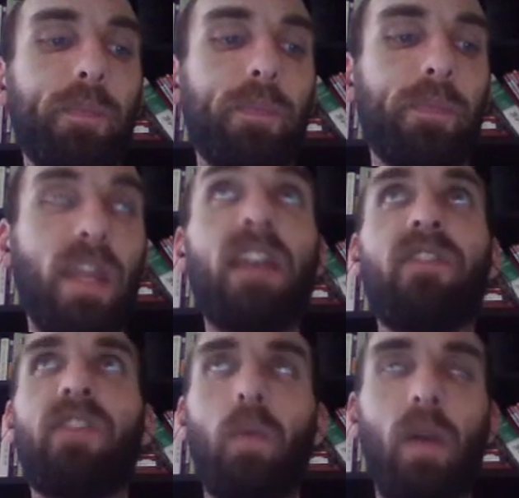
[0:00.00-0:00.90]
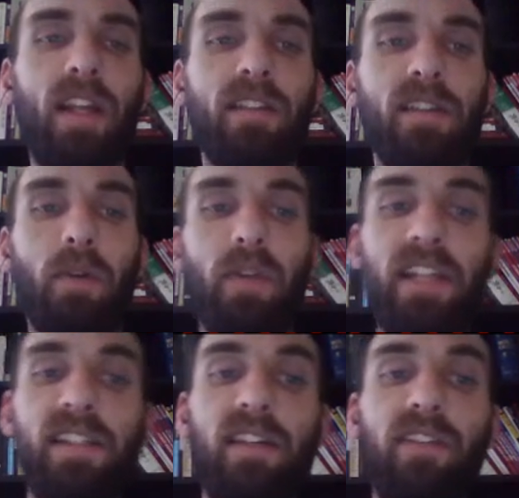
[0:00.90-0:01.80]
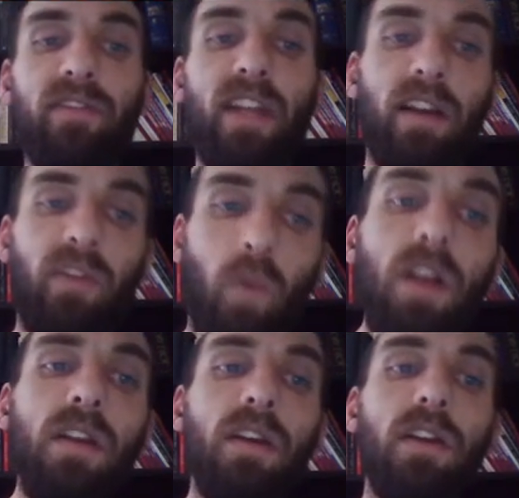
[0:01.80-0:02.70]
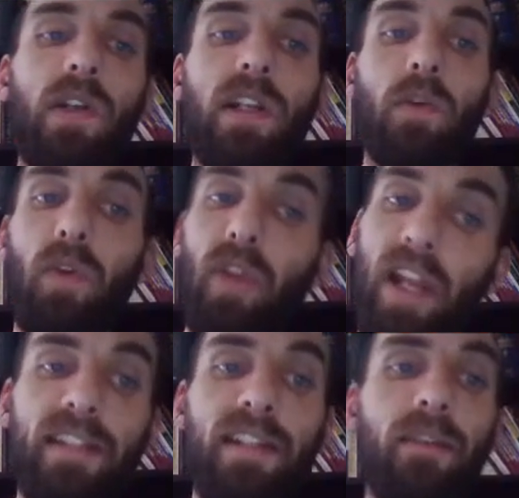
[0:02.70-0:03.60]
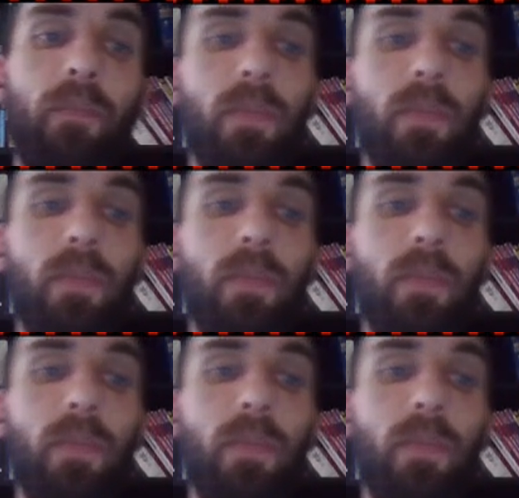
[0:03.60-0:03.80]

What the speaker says: and if you want to hit something with AC of -1, you need to roll an 18.